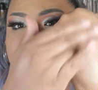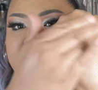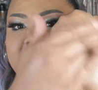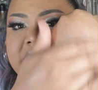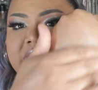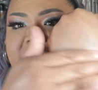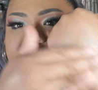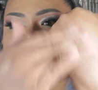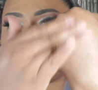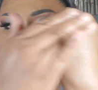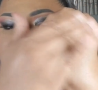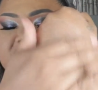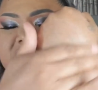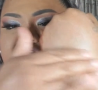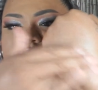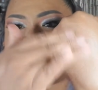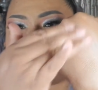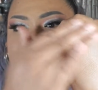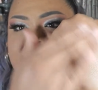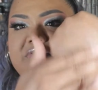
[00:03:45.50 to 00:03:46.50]
Let's see if it starts
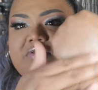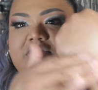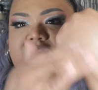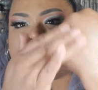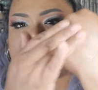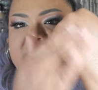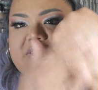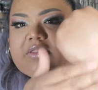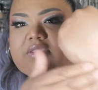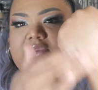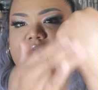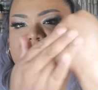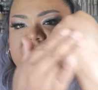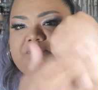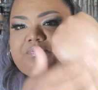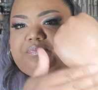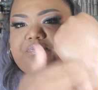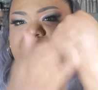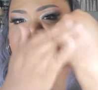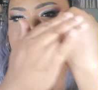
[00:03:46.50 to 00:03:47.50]
to feel sticky.
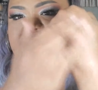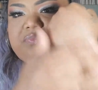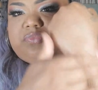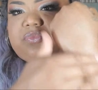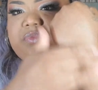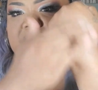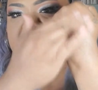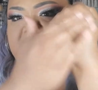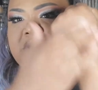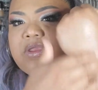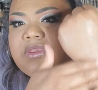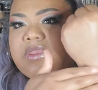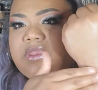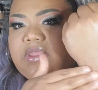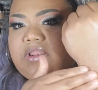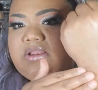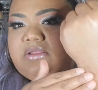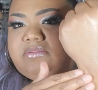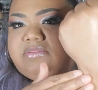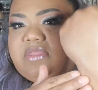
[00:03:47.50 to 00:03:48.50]

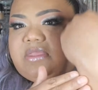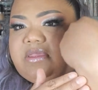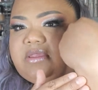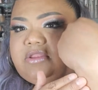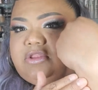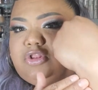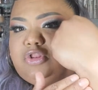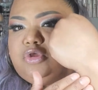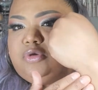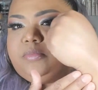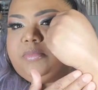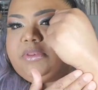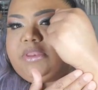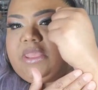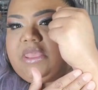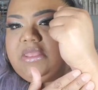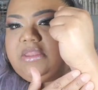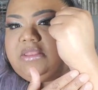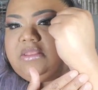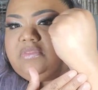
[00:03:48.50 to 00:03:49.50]
It looks like
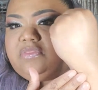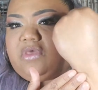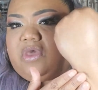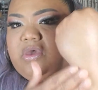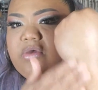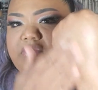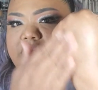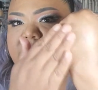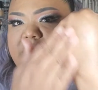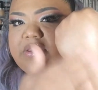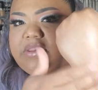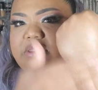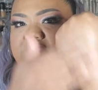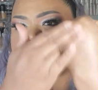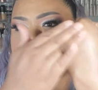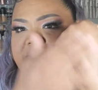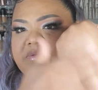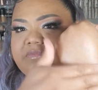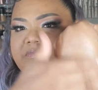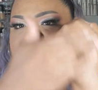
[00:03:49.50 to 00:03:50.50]
illuminating though, doesn't
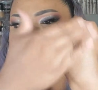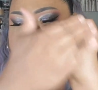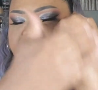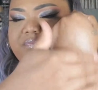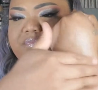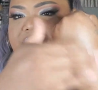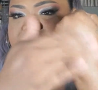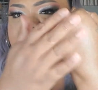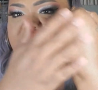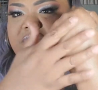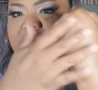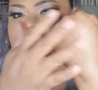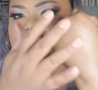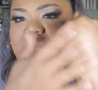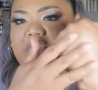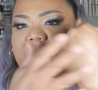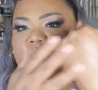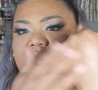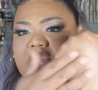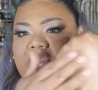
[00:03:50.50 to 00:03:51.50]
it?
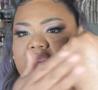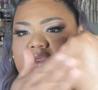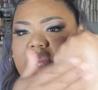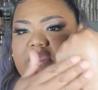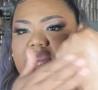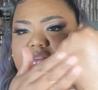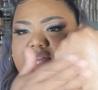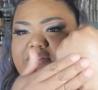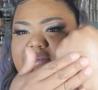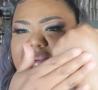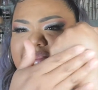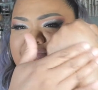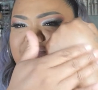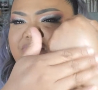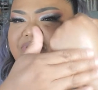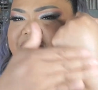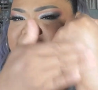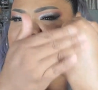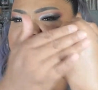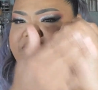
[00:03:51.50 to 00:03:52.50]
It's not
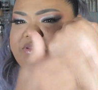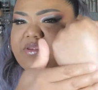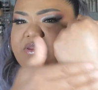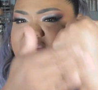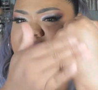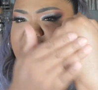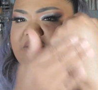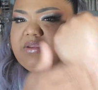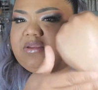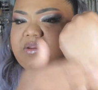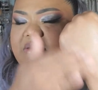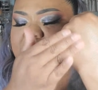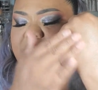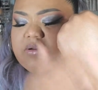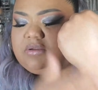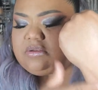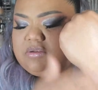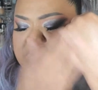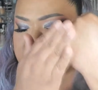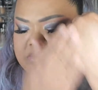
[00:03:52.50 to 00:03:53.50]
really sticky.
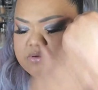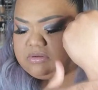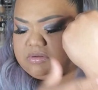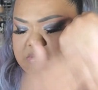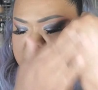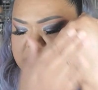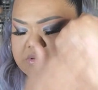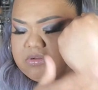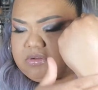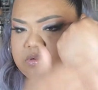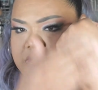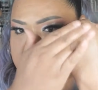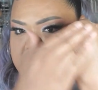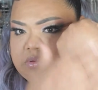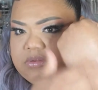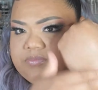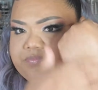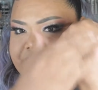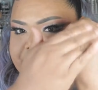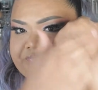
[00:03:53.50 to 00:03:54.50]

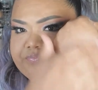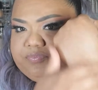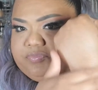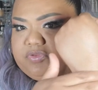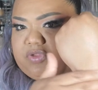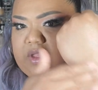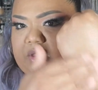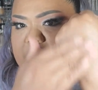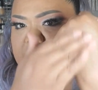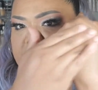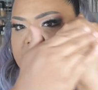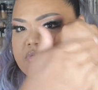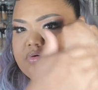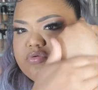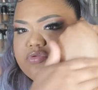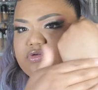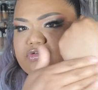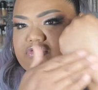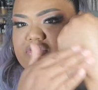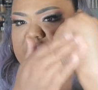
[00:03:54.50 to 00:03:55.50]
Hmm, so I don't know who
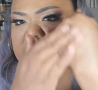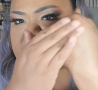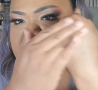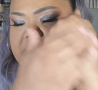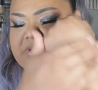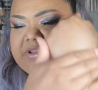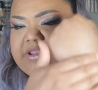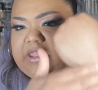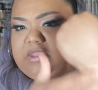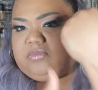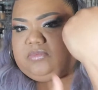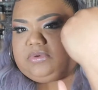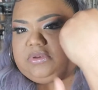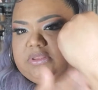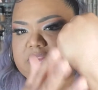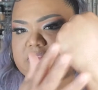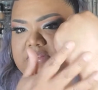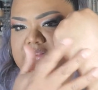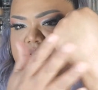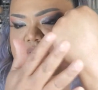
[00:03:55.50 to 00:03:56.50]
they're trying to be like with
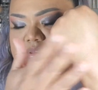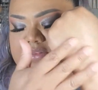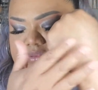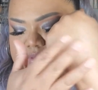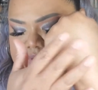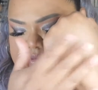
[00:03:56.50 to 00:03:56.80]
this.